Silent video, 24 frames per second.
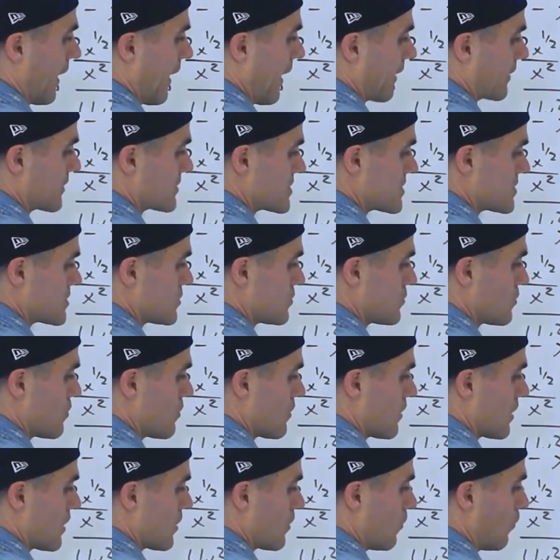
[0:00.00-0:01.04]
x to
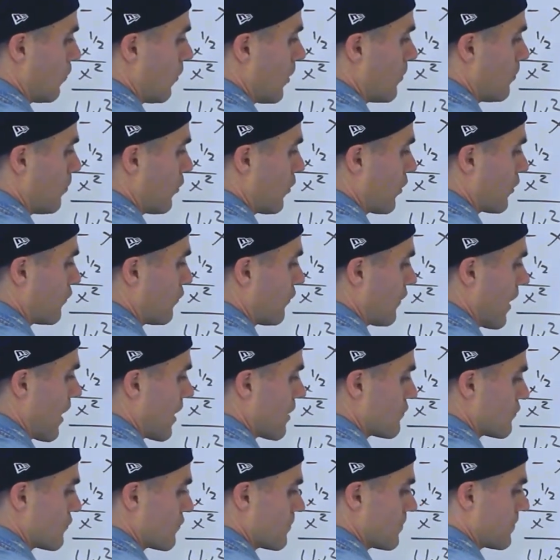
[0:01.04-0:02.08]
the 1.5.
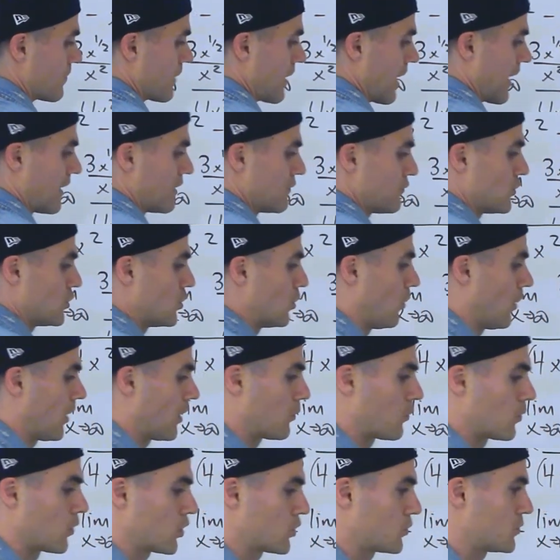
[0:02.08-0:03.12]
And if you don't want
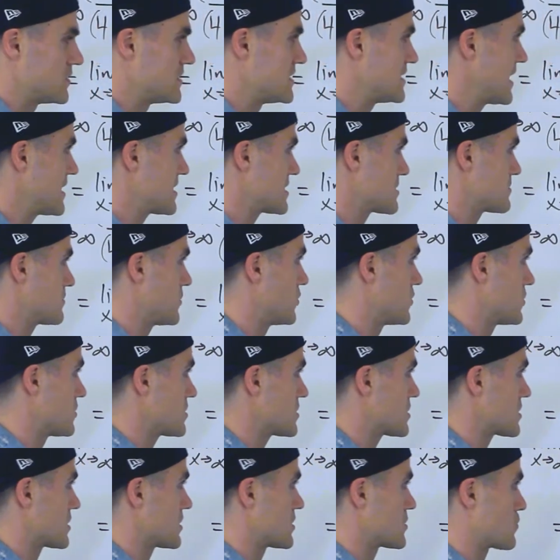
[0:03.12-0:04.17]
to work with
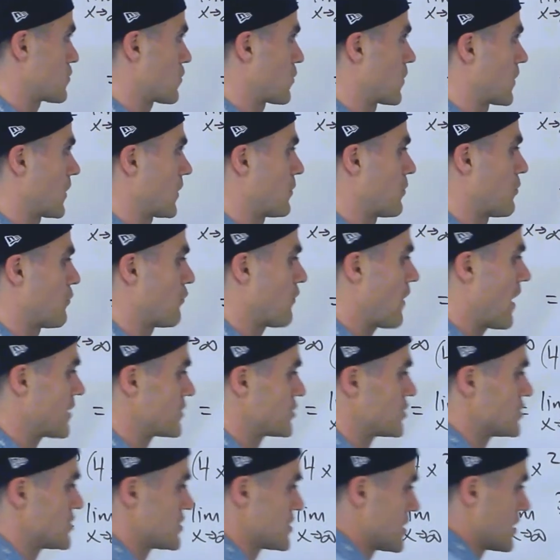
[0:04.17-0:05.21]
decimals, because we're working with
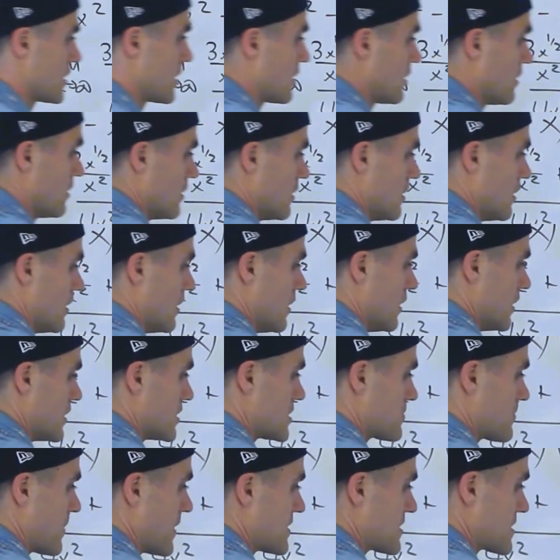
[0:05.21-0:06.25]
fractions here,
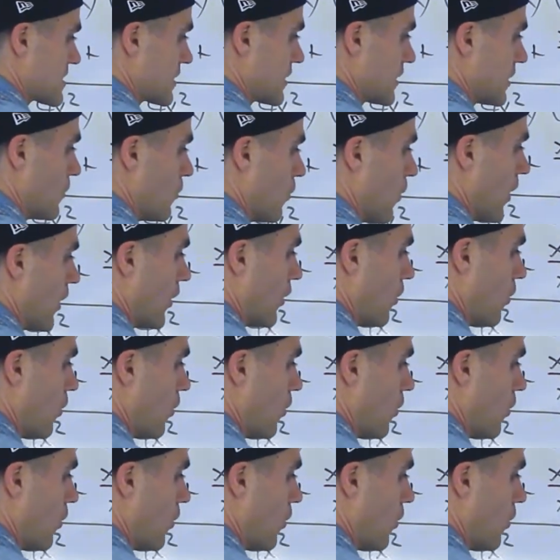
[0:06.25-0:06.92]
it's basically 1